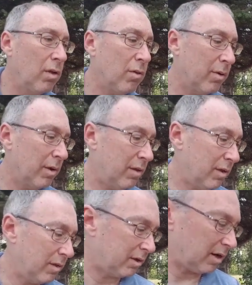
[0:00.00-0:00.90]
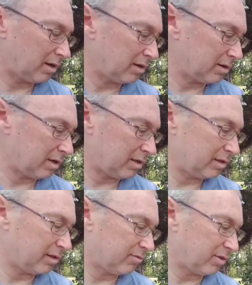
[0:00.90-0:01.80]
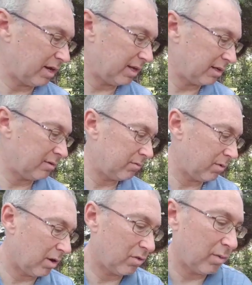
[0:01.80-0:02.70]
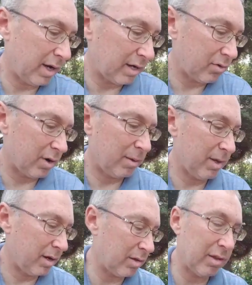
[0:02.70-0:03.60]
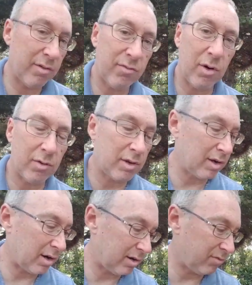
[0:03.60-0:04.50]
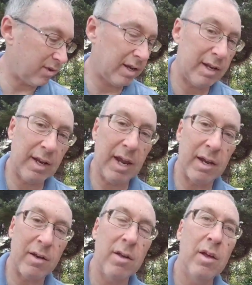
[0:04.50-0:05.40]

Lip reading: So anyway, the tire is deflating. When I was waiting 20 minutes on the phone, the tire deflated again.